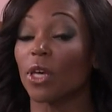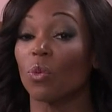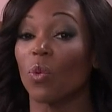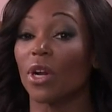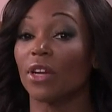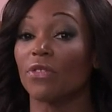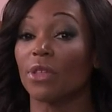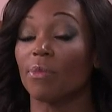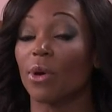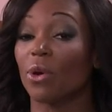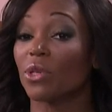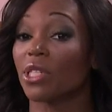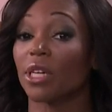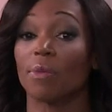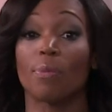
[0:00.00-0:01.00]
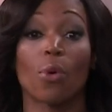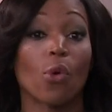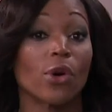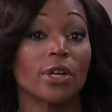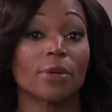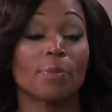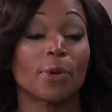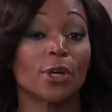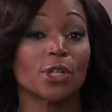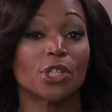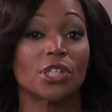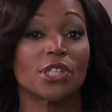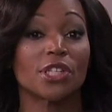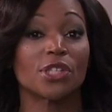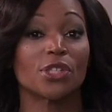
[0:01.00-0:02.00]
one of the most important
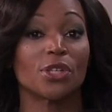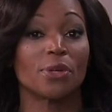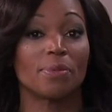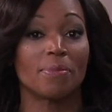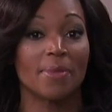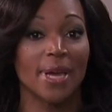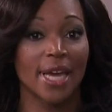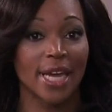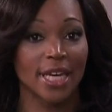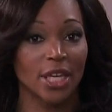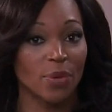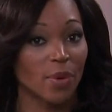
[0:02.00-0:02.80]
purchases you make,